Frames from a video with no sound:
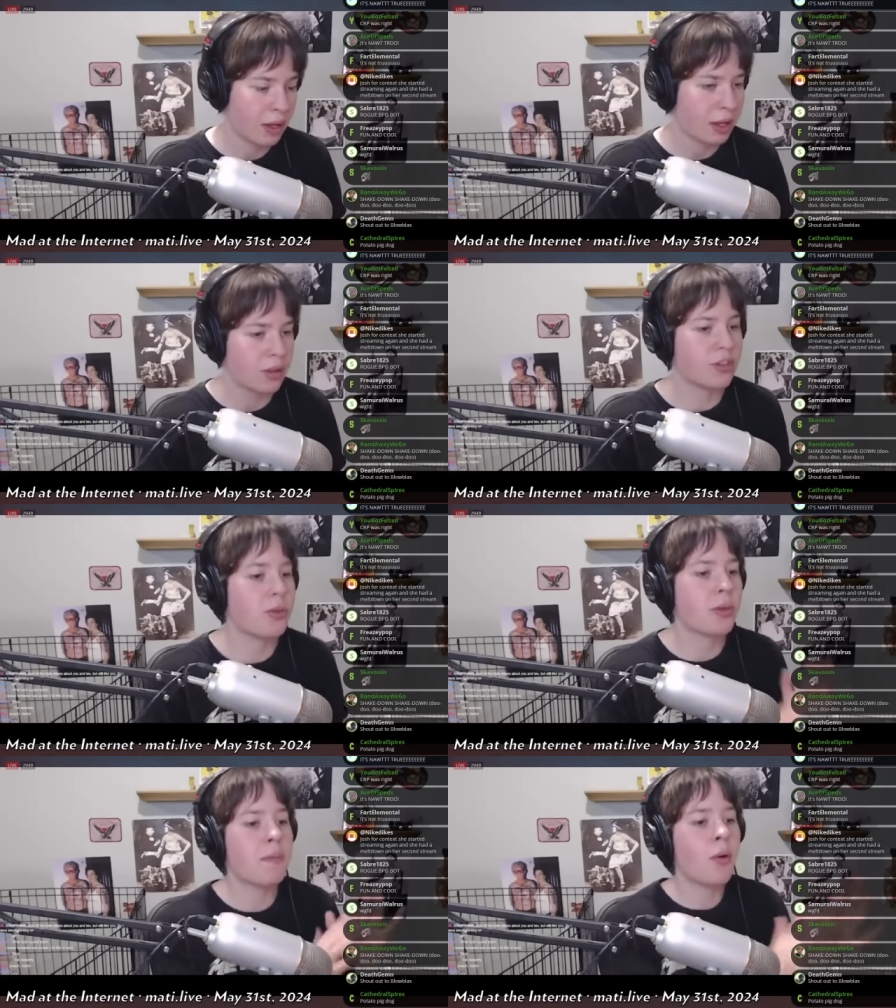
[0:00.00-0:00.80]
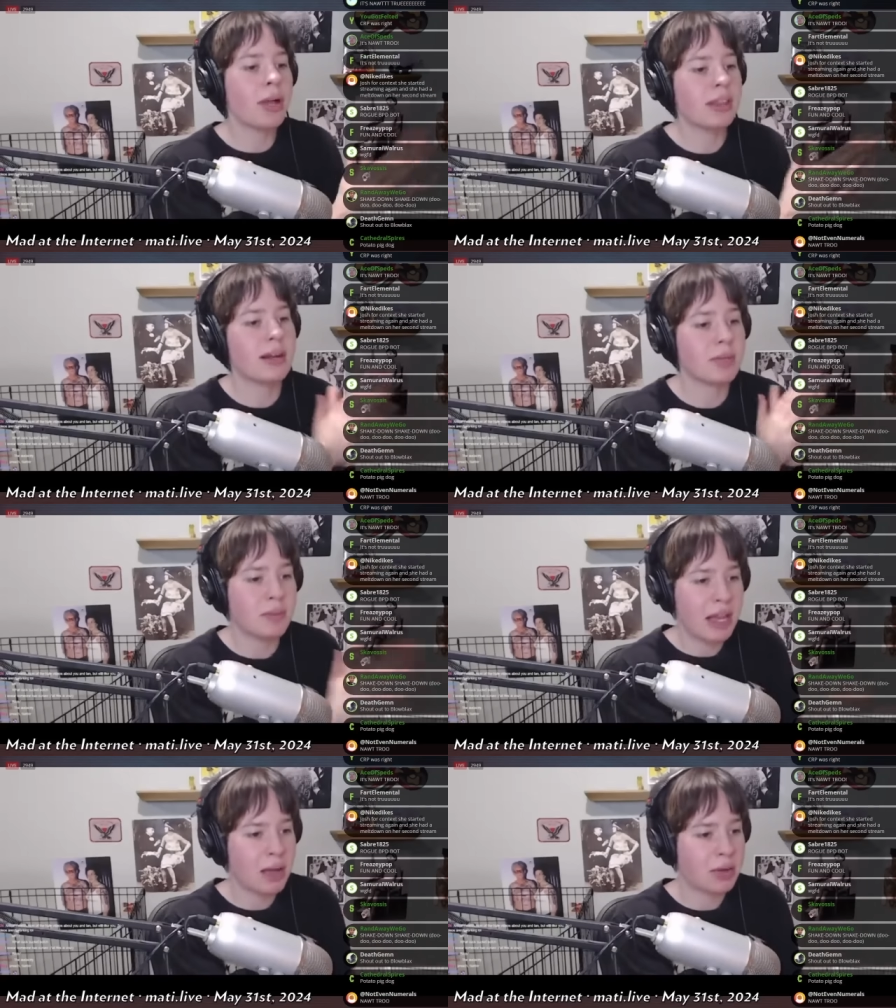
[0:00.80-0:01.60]
So the point that I
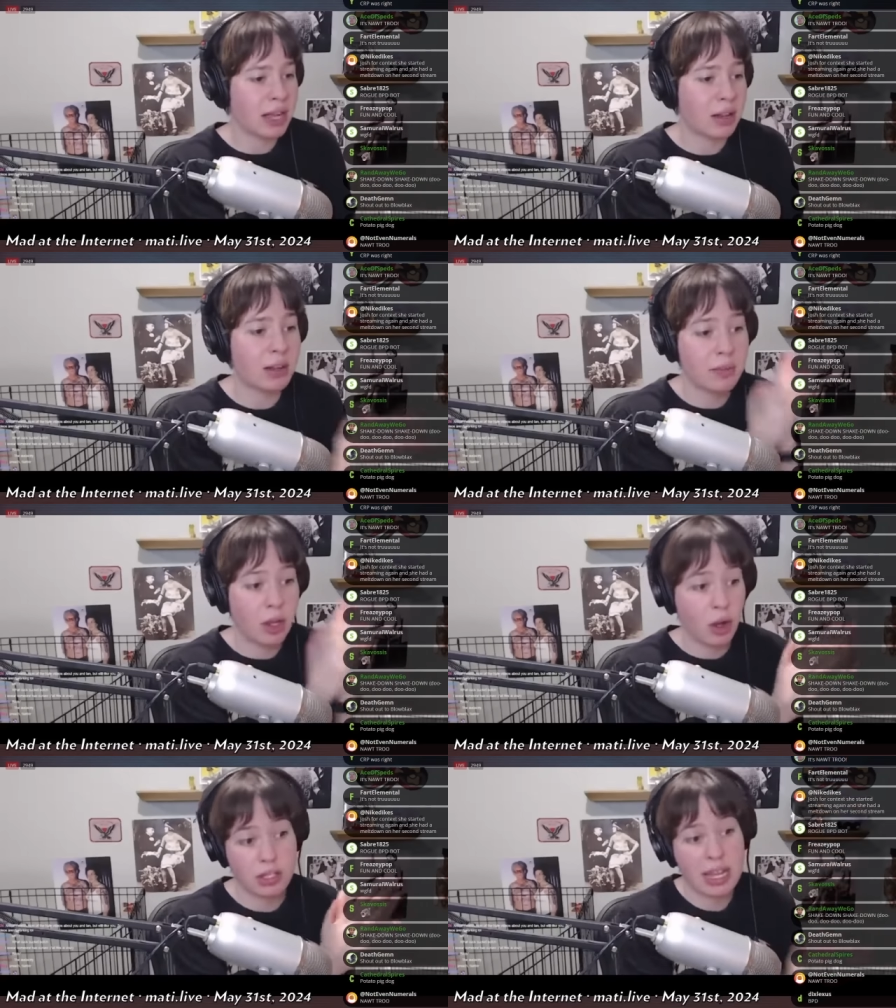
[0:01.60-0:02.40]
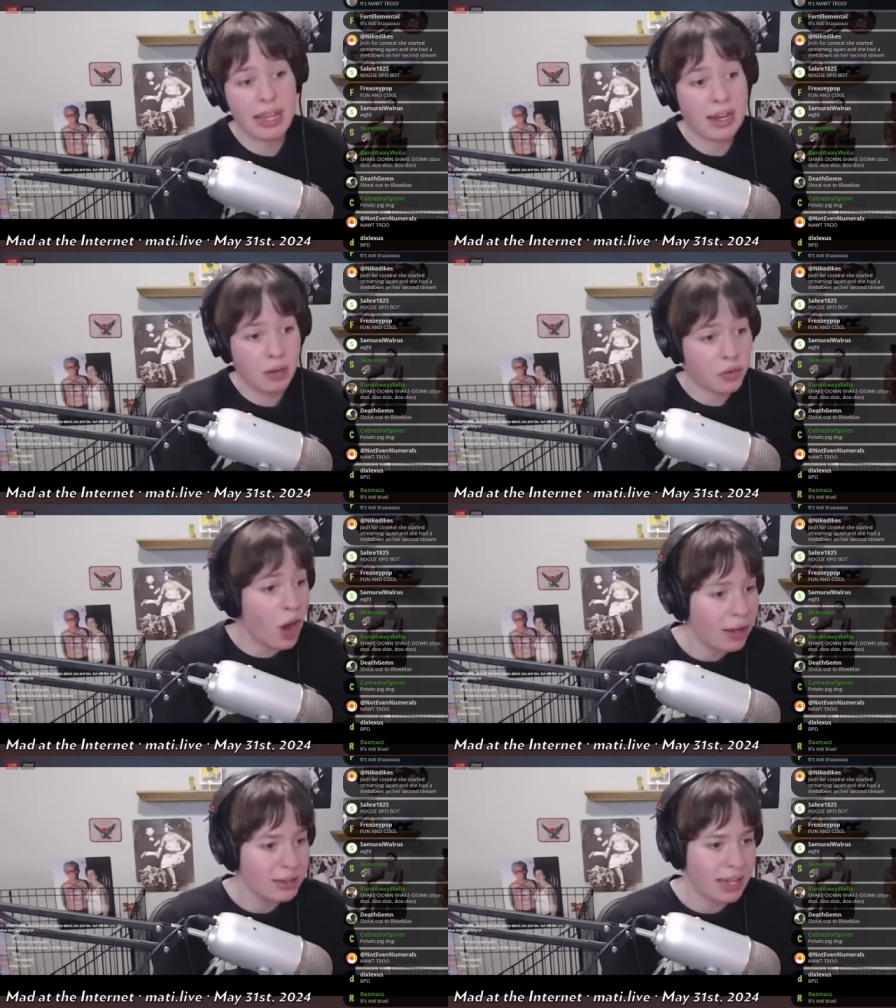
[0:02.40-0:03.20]
was making with that clip that got taken out of
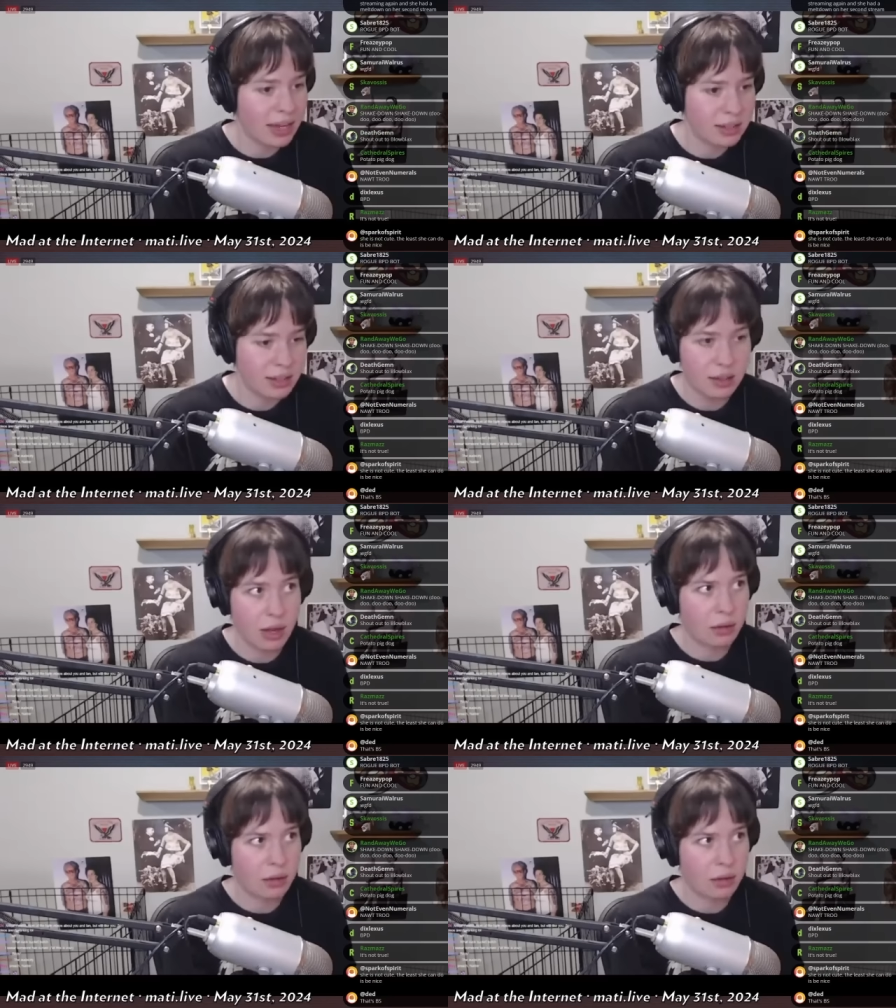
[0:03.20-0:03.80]
context